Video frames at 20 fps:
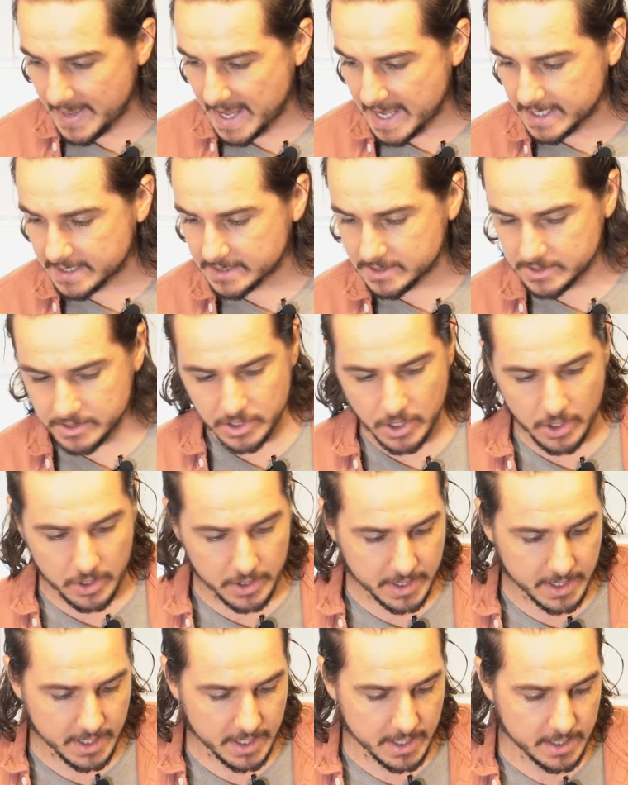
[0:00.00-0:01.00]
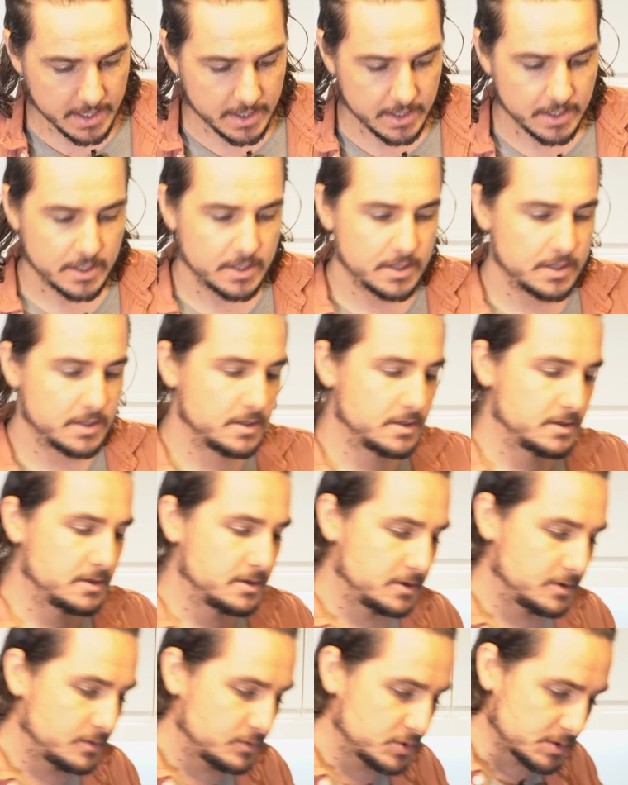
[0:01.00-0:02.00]
baked gnocchi,
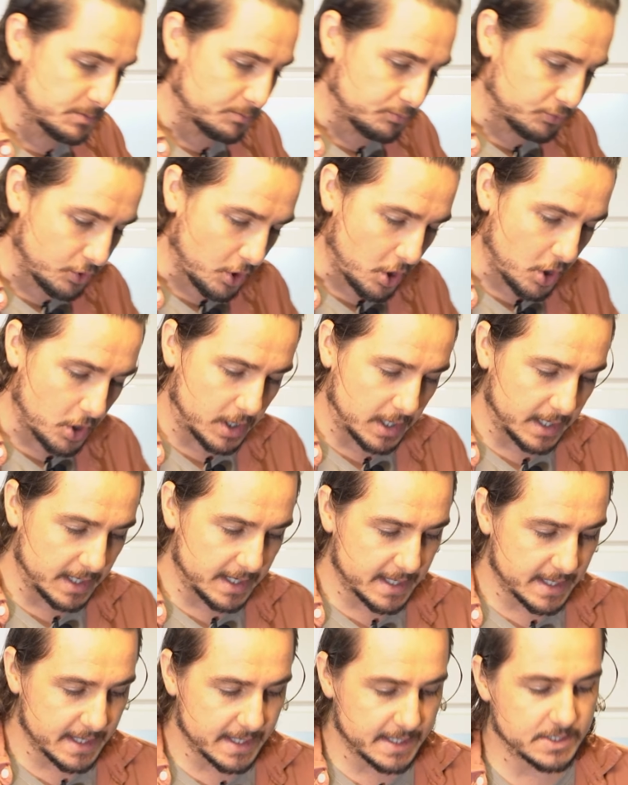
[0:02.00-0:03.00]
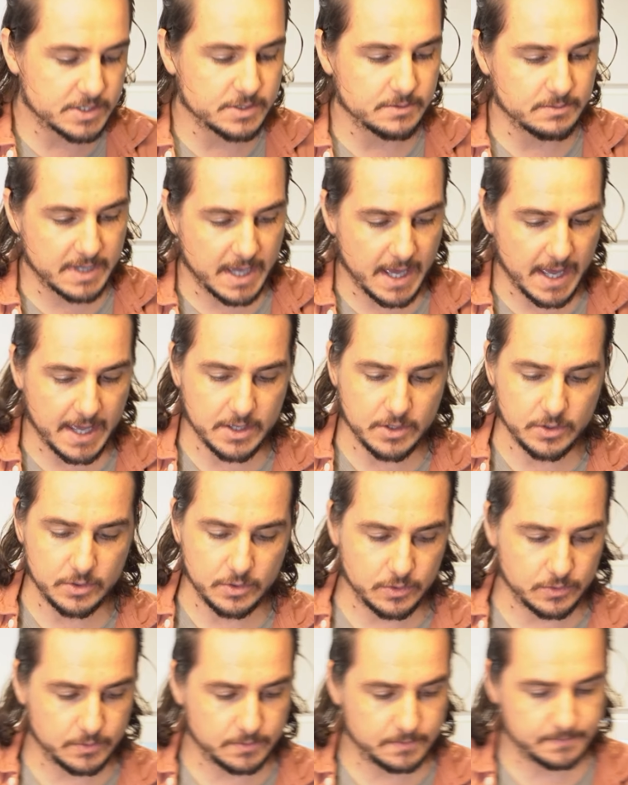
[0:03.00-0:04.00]
some broccoli, some
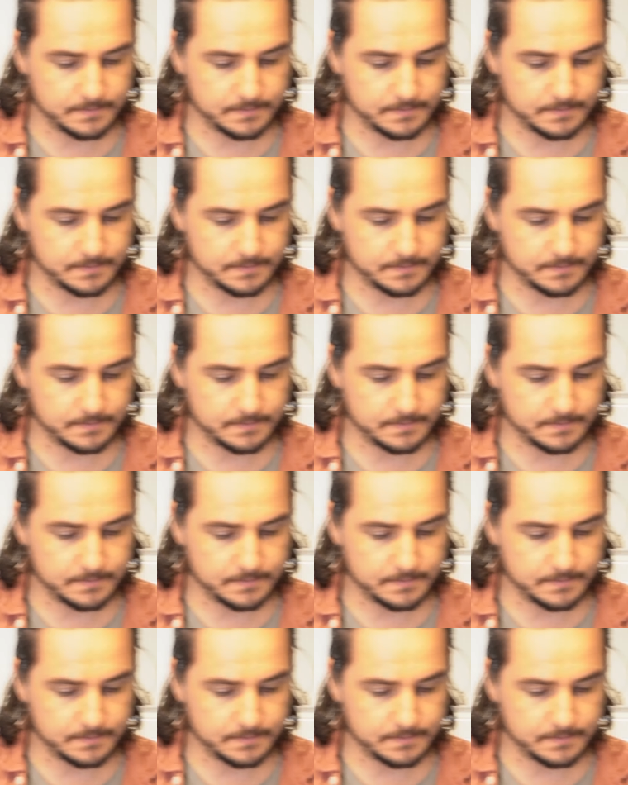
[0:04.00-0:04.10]
kale,